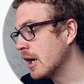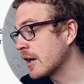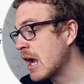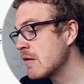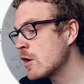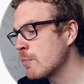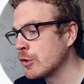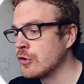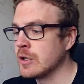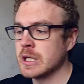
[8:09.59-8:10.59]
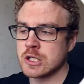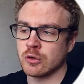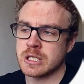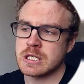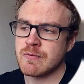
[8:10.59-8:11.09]
career opportunities.
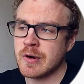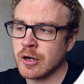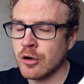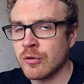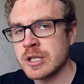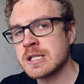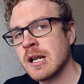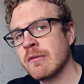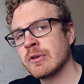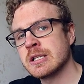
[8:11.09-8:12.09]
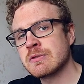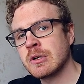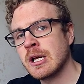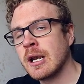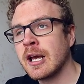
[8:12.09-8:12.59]
So this is very good. This is this is
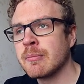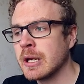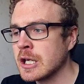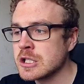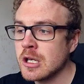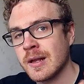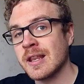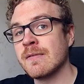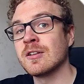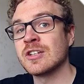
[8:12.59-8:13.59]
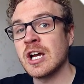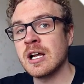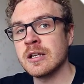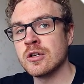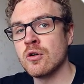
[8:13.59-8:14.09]
what I like because they will
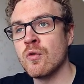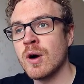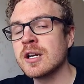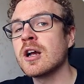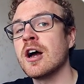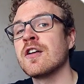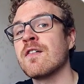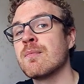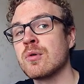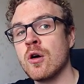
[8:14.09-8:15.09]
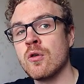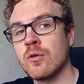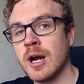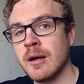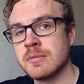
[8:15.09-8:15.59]
tell you what kind of
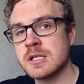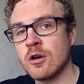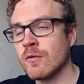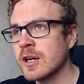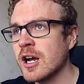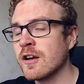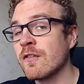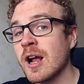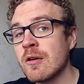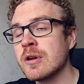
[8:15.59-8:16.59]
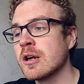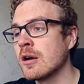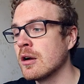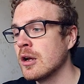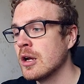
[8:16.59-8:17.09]
programs or what kind of
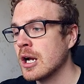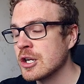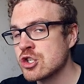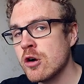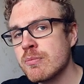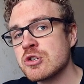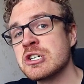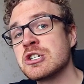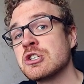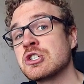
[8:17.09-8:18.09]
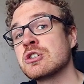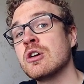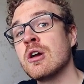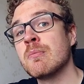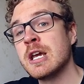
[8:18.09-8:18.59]
career and job positions
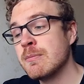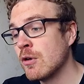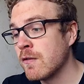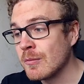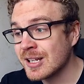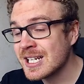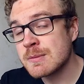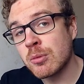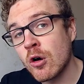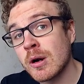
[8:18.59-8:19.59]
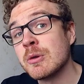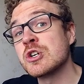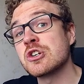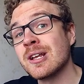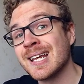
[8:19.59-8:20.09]
people from this program
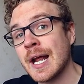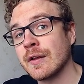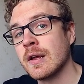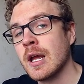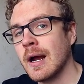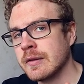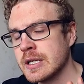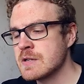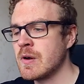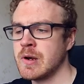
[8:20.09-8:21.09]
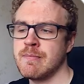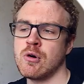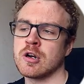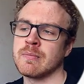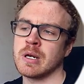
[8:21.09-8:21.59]
usually get. And this is very
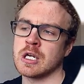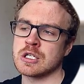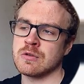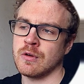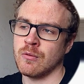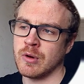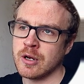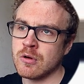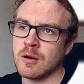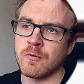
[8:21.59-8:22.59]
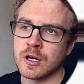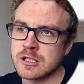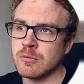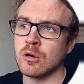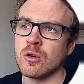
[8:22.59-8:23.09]
important because when you are, for
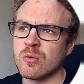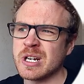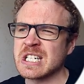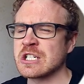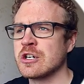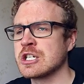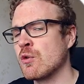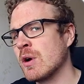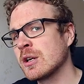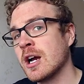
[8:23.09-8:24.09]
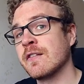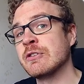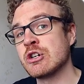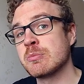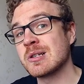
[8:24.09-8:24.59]
example, researching what kind
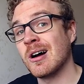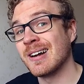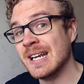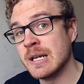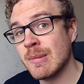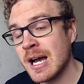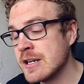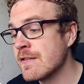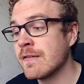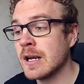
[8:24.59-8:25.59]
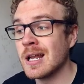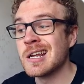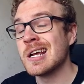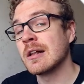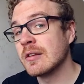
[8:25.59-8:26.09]
of jobs are in demand in Finland,
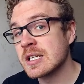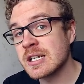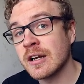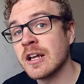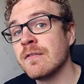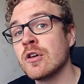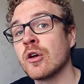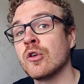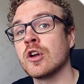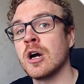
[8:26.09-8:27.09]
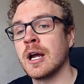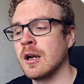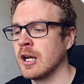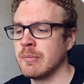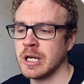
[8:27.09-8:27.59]
this can give you a good
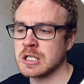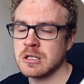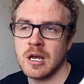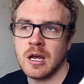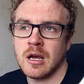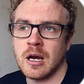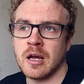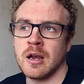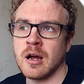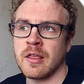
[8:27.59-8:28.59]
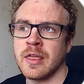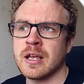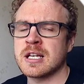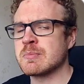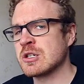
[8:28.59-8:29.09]
guideline because I, I
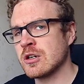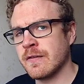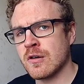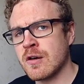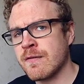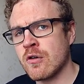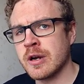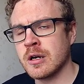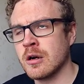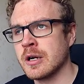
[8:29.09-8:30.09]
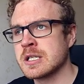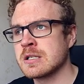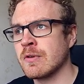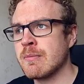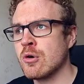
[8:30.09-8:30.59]
think especially if you're a foreigner,
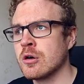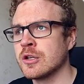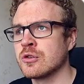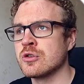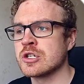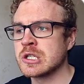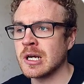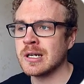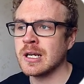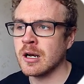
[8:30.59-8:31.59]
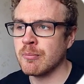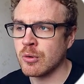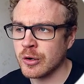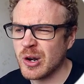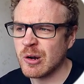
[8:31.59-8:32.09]
it's important to study a
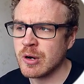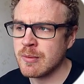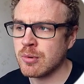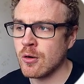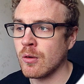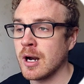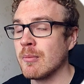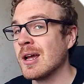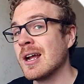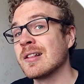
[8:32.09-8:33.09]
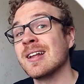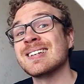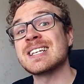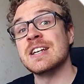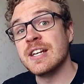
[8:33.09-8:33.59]
degree program that
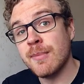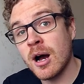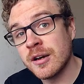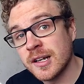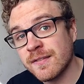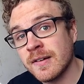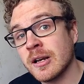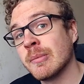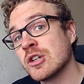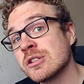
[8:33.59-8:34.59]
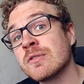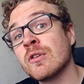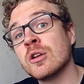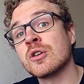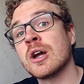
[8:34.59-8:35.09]
is in demand in Finland because it
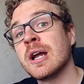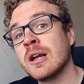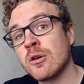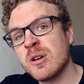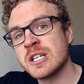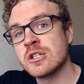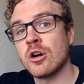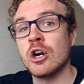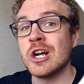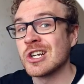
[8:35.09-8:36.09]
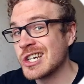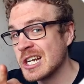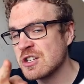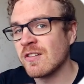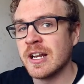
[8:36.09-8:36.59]
will increase your
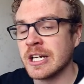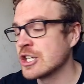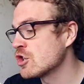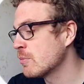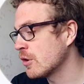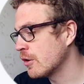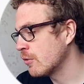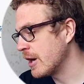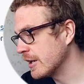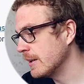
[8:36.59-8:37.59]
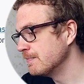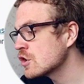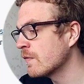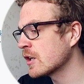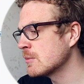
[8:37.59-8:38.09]
chance of landing a job greatly.
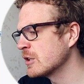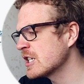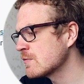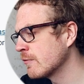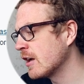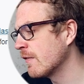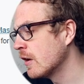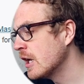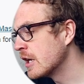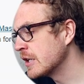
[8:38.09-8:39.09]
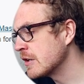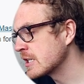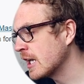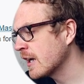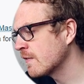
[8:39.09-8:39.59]
So for example, this one we have,
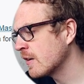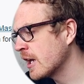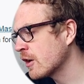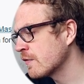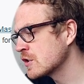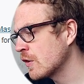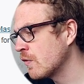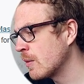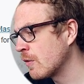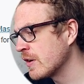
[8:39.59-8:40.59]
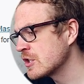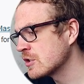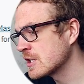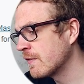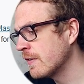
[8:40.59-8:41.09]
there's a lack, lack of software
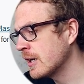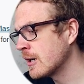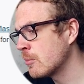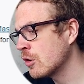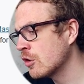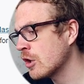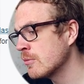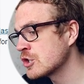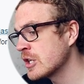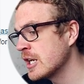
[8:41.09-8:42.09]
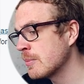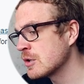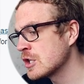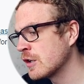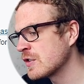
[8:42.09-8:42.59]
professionals in Finland abroad. Almost
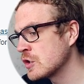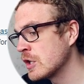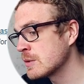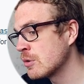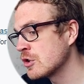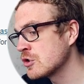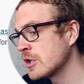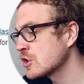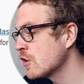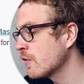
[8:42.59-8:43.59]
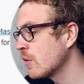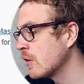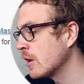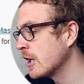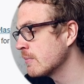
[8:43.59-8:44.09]
90% of students pursuing
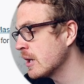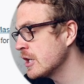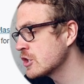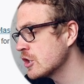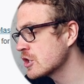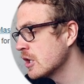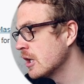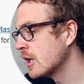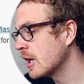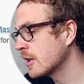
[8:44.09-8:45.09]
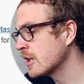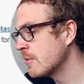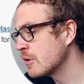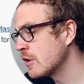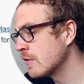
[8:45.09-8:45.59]
software-related majors at
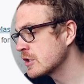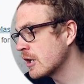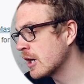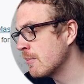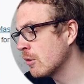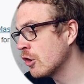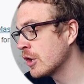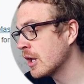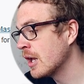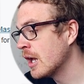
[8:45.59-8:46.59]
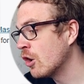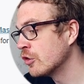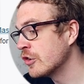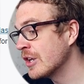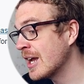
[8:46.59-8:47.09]
Tampere University are employed
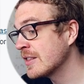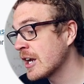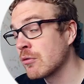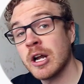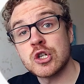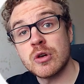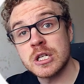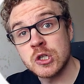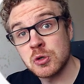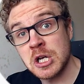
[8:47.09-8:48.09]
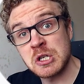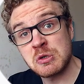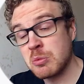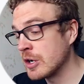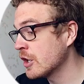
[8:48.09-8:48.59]
on the day they graduate. So
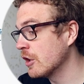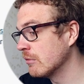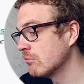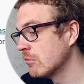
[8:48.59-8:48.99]
sounds pretty good.